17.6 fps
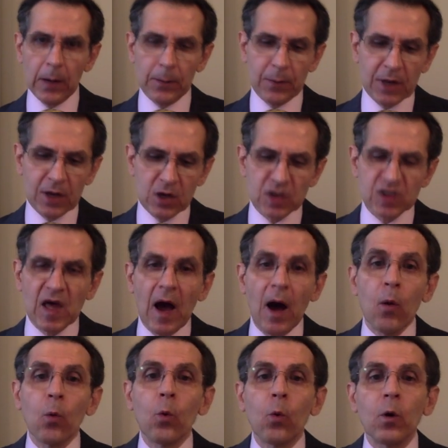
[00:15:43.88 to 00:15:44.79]
because they
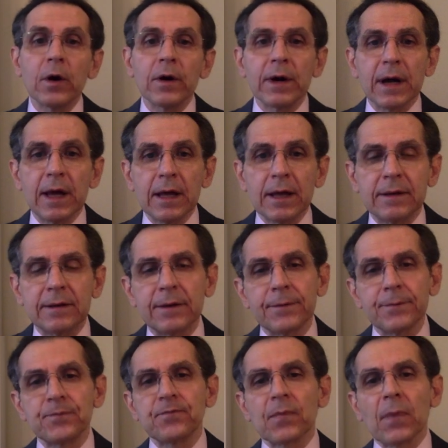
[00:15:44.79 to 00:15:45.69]
are worried
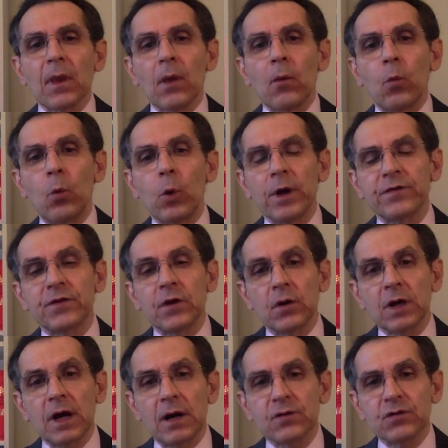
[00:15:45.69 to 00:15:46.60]
with
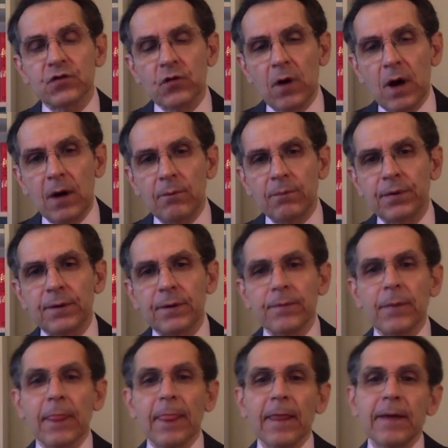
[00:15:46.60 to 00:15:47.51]
Donald Trump
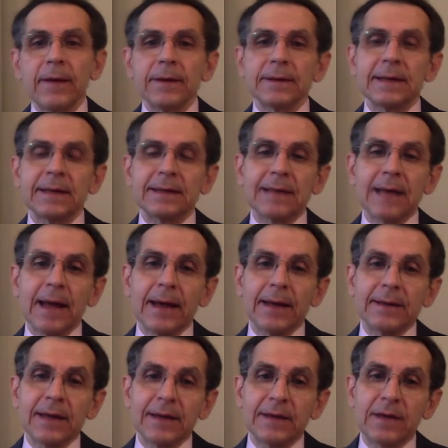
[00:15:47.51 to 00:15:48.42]
that
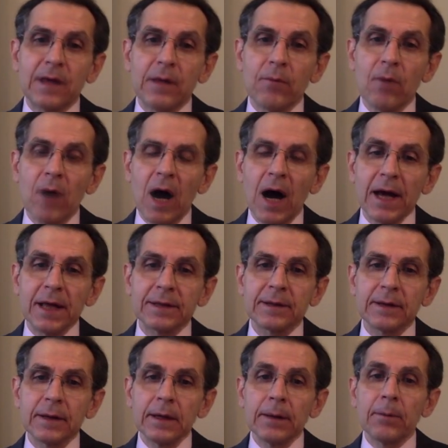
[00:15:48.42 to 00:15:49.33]
that, that he
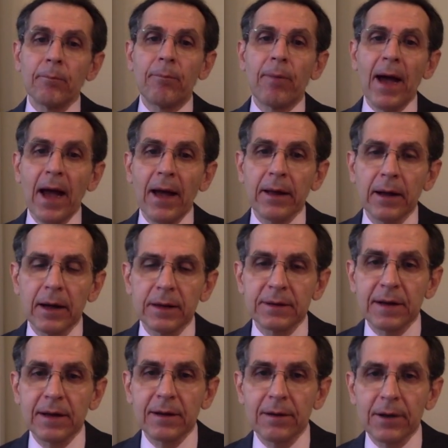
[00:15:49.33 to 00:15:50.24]
might bank, uh,
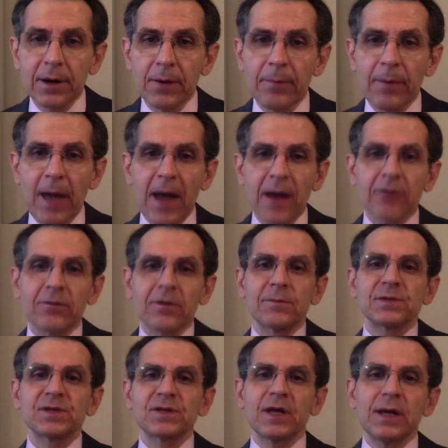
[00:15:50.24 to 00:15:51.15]
declare
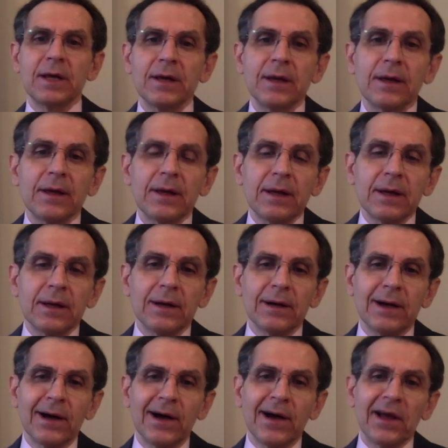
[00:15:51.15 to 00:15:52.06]
bankruptcy
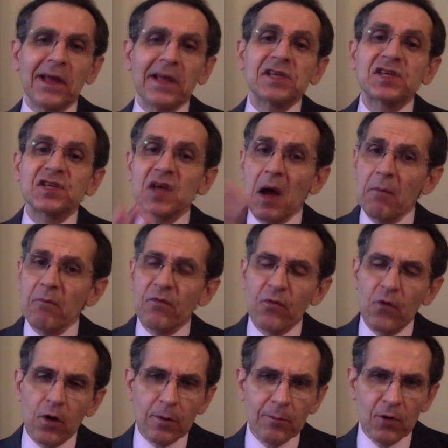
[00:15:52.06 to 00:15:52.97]
uh, in some
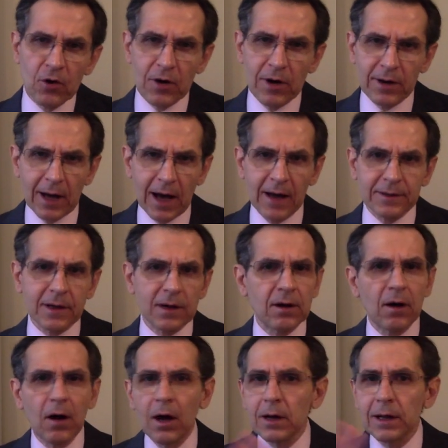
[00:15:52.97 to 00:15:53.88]
form or another,
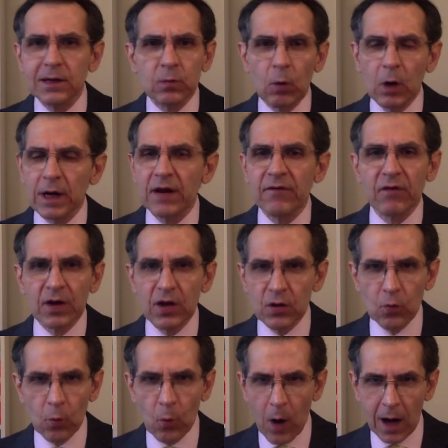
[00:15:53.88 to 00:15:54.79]
call it whatever
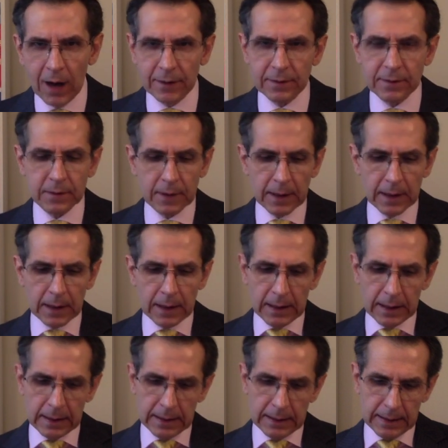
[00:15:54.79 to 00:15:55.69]
you want,
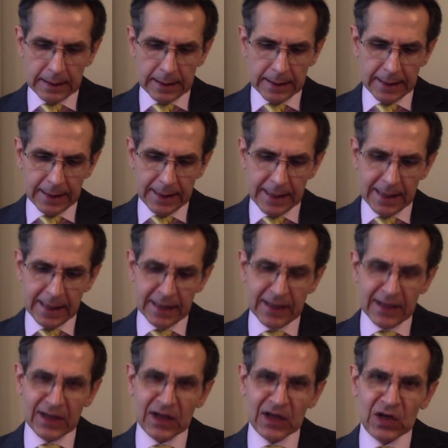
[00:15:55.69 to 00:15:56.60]
uh, uh,
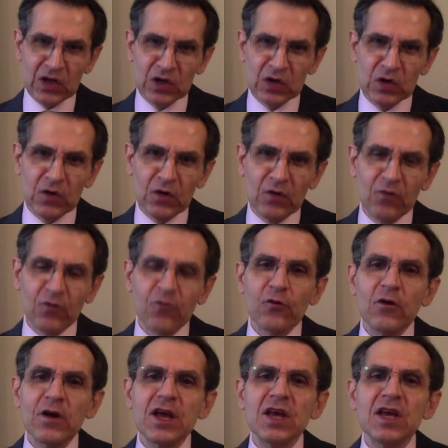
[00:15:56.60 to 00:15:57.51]
uh,
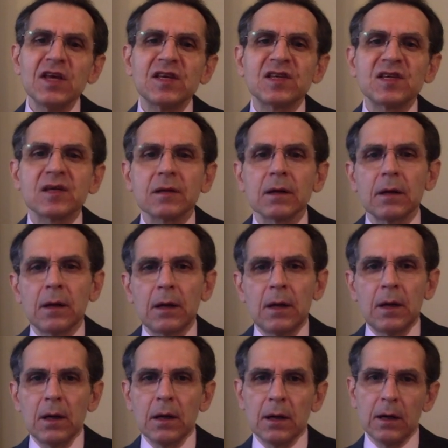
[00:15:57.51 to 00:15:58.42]
freeze
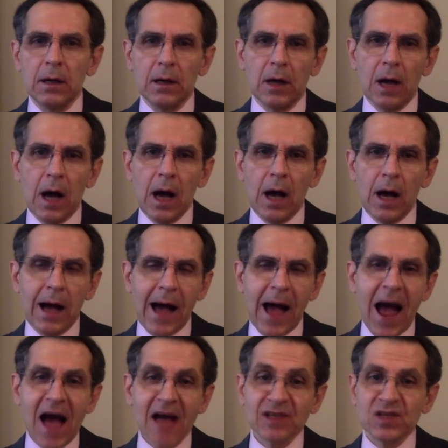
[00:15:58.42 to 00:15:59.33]

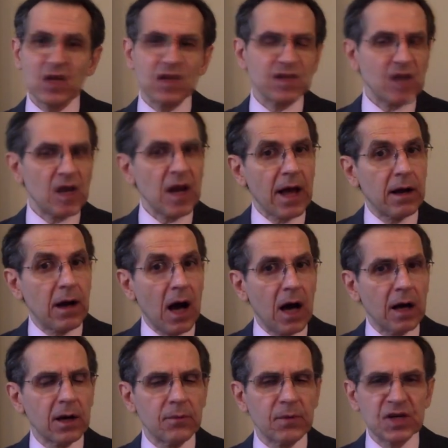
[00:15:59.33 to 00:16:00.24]
assets. And
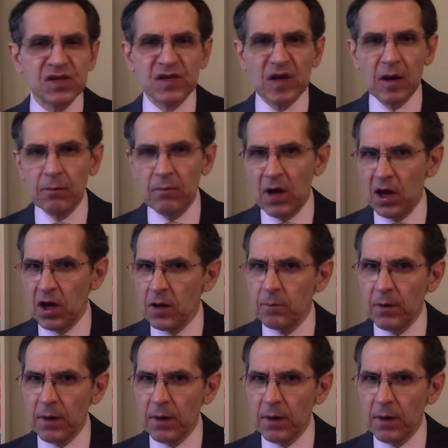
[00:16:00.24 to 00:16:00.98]
economists and many